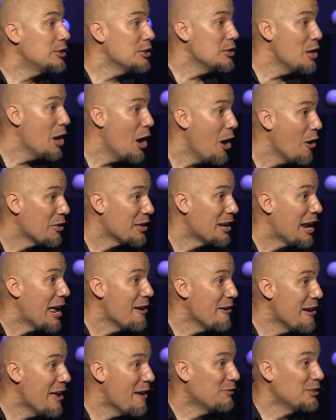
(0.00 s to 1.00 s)
to know that I
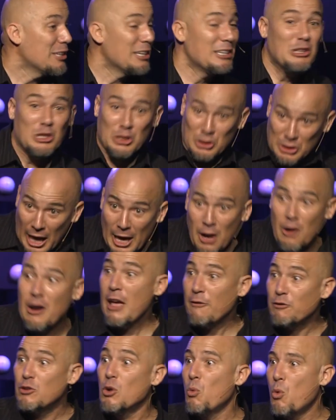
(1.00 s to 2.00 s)
don't have to I don't
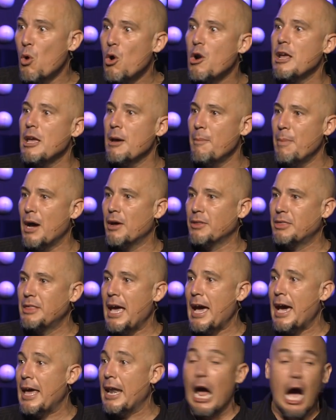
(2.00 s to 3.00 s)
have to worry about
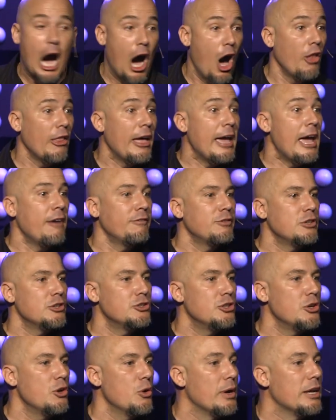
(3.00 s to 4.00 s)
that. All I have to
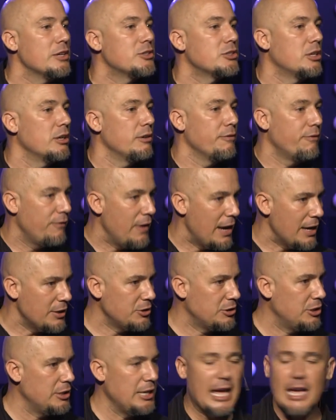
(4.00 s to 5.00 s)
do is
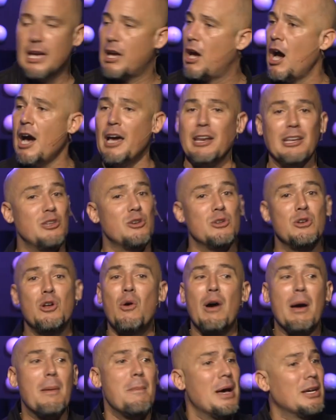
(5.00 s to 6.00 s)
confess today, God, you
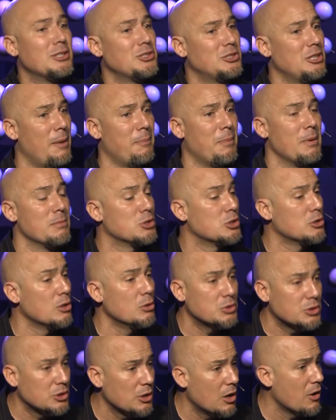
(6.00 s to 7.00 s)
know I messed up. I'm so
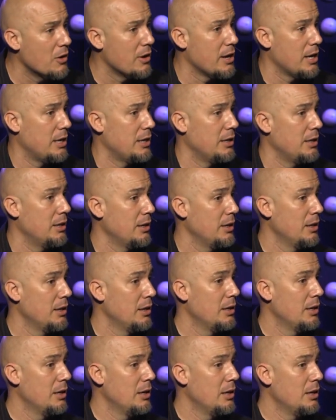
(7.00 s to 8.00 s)
sorry.
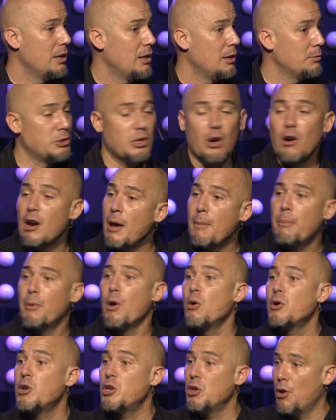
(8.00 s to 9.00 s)
I'm sorry I
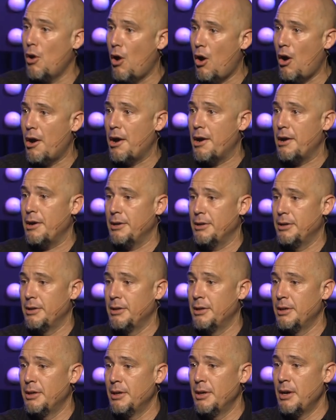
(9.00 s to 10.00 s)
broke your heart.
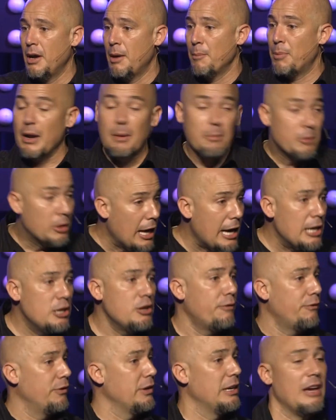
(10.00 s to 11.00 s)
But I'm glad
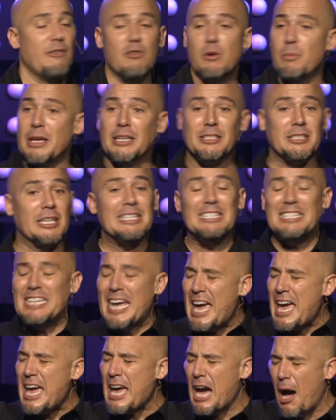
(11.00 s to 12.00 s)
you've forgiven me.
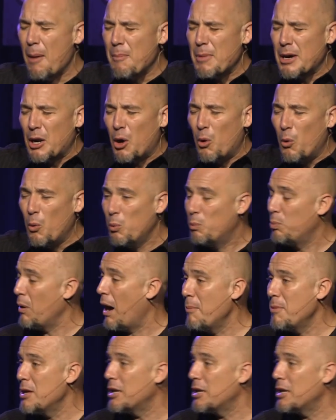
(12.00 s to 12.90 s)
Today I'm going to I'm